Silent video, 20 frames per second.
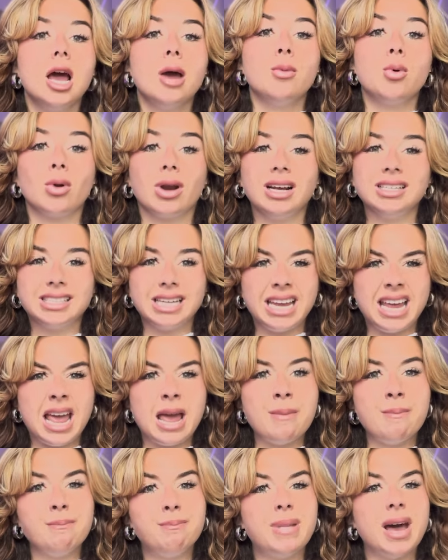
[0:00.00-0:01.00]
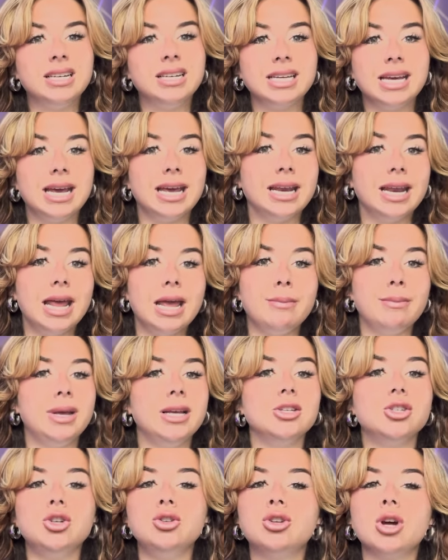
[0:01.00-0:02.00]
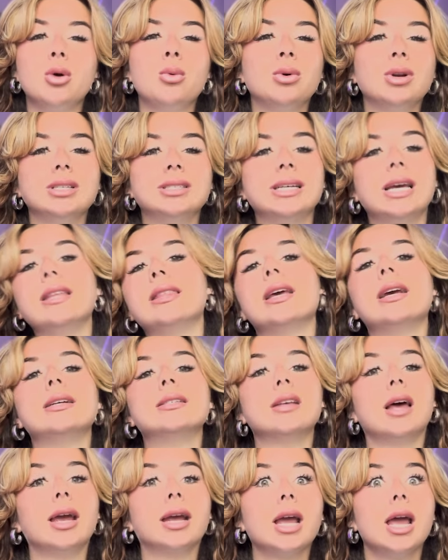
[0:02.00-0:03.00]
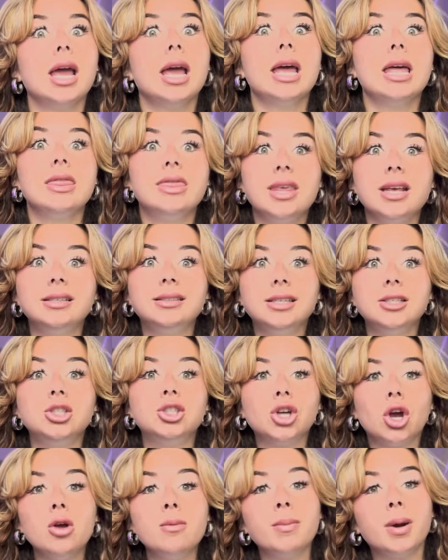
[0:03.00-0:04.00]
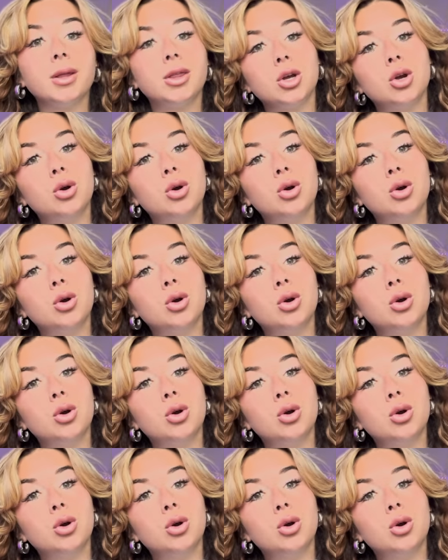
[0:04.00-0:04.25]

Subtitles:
But when I say embed in, it means you don't want to say things like, this is shown by the